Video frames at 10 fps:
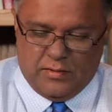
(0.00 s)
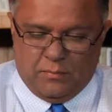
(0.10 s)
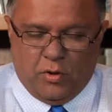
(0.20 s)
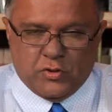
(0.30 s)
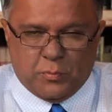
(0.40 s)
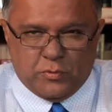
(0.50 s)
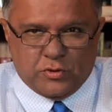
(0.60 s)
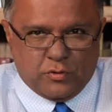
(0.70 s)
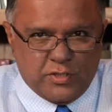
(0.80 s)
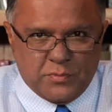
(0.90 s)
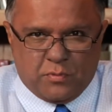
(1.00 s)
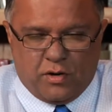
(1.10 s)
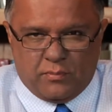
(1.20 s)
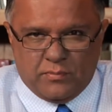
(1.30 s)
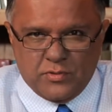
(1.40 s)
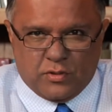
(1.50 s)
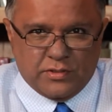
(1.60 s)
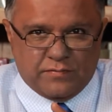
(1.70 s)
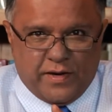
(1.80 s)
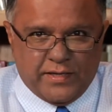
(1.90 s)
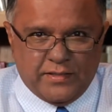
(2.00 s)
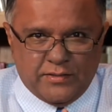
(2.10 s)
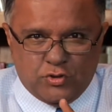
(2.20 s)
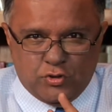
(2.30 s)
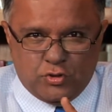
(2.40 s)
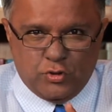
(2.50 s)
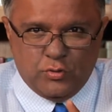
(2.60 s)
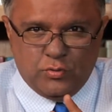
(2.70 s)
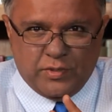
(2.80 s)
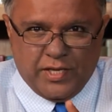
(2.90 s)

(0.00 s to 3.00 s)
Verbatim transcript: multiple choice problems are divided into two